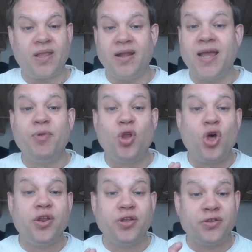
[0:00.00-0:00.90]
and I'm
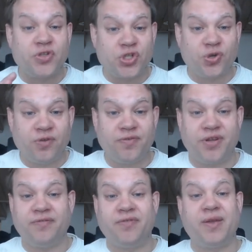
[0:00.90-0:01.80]
not a
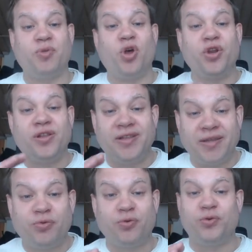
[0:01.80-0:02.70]
conservative, I'm not a
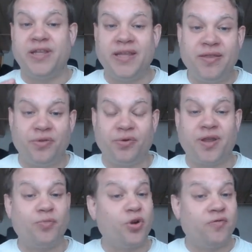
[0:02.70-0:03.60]
liberal either,
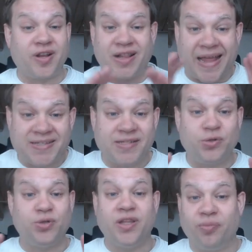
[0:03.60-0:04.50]
I'm more of a
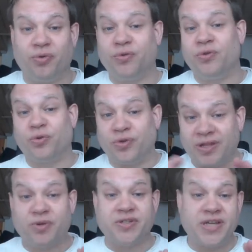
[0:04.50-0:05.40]
classical liberal or
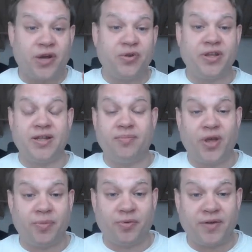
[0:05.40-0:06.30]
libertarian in
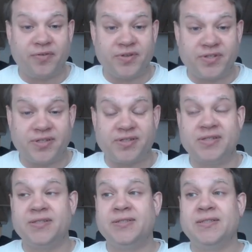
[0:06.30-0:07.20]
my preferences.
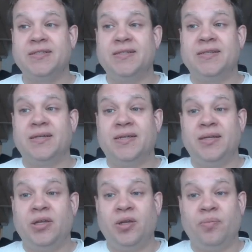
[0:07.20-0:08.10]

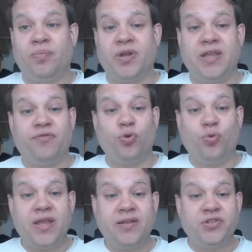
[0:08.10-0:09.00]
But if you
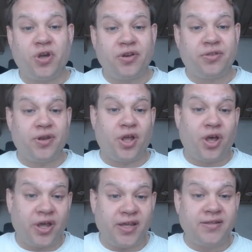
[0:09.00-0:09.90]
read Jonathan
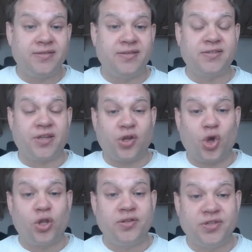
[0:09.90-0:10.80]
Haidt, the
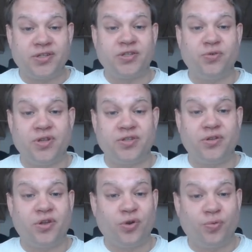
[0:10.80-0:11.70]
psychologist who does a
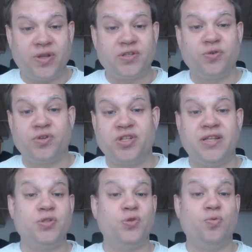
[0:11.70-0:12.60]
lot of research
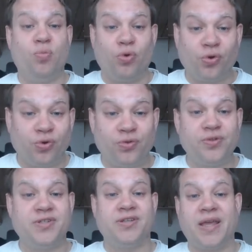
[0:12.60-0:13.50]
into
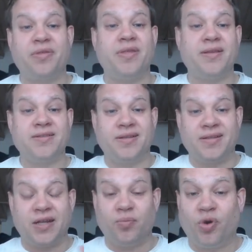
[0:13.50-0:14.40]
morals and ethics and
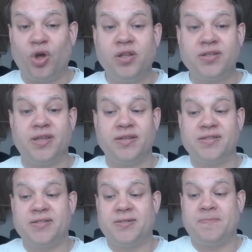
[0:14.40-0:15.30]

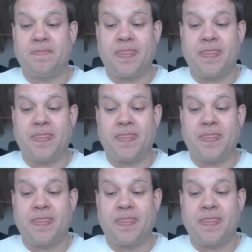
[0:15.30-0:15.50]
politics,